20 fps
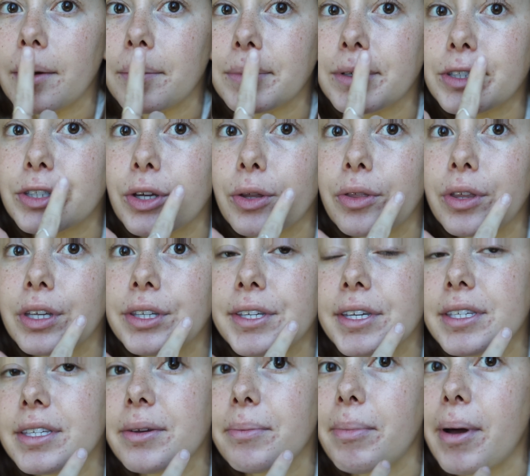So this
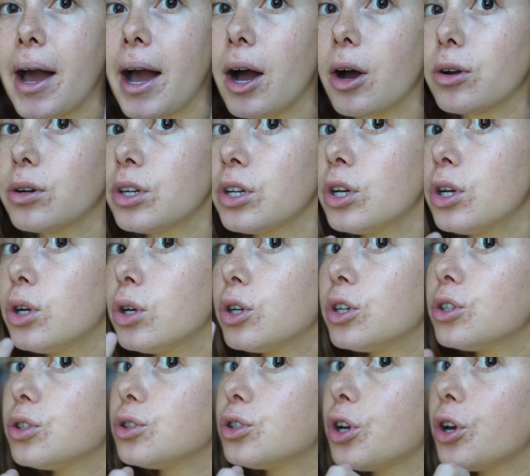is about
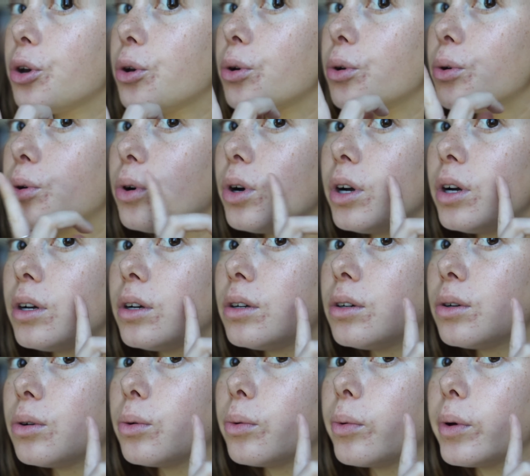2
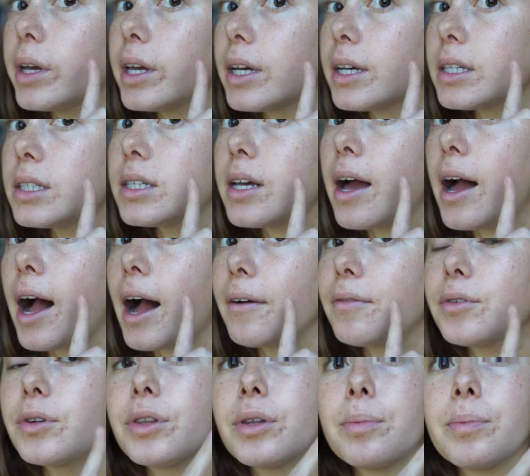weeks
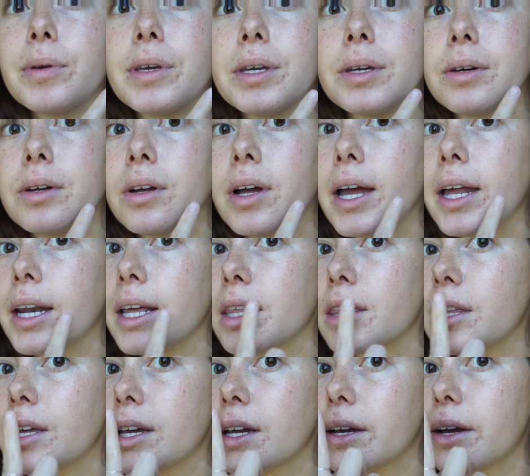after the peel, and I
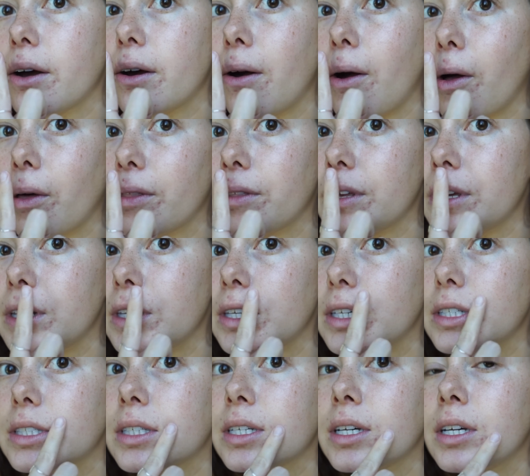think all
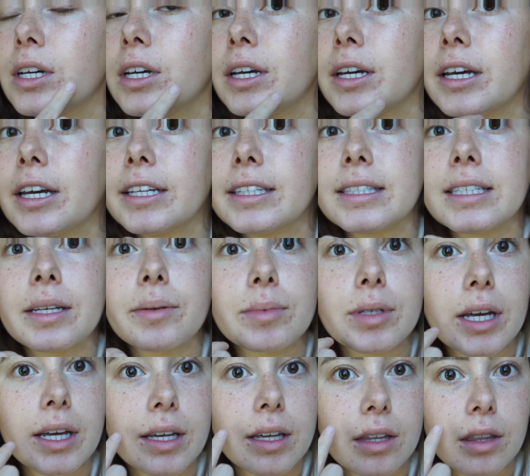these, it seems
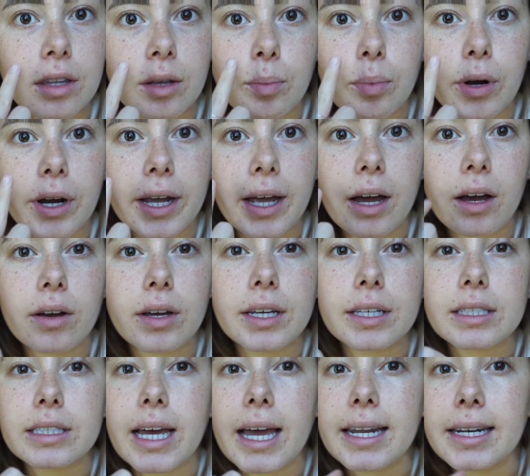like the breakout
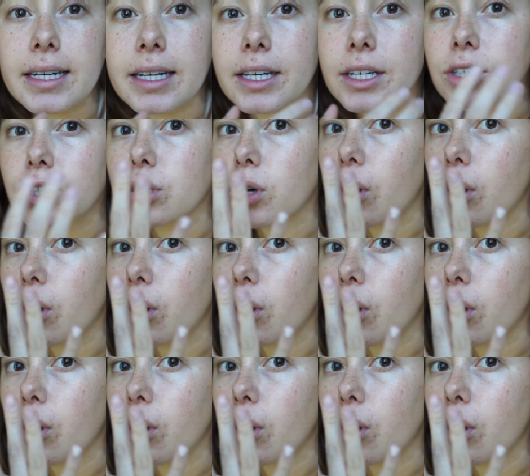is ending, so